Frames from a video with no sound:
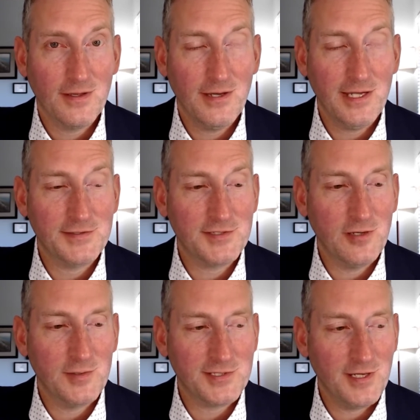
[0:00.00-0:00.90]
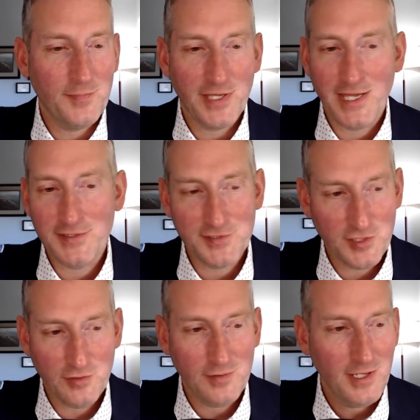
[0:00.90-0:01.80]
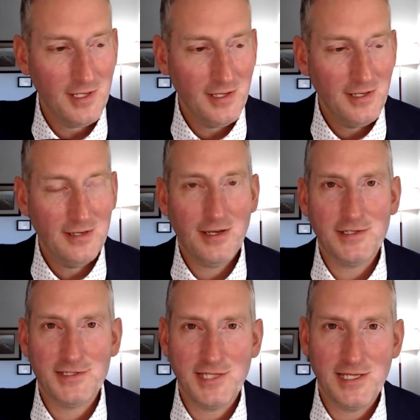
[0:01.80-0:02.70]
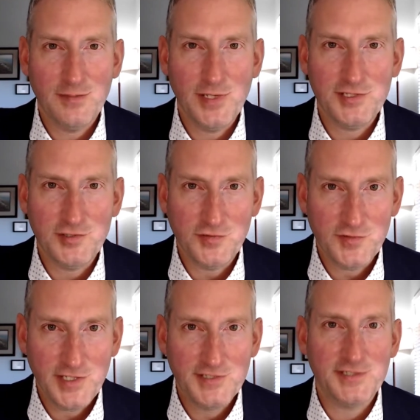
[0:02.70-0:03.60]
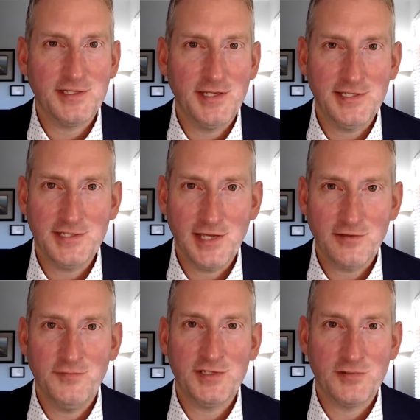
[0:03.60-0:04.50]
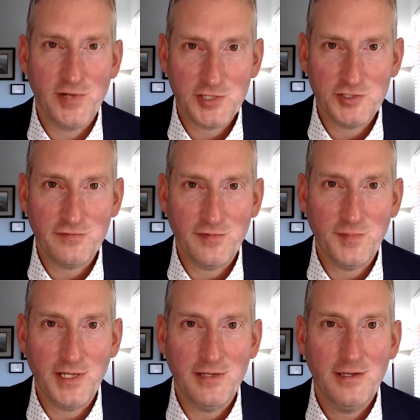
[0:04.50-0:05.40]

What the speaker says: And so as I began to understand the message of Jesus and his death and resurrection for me,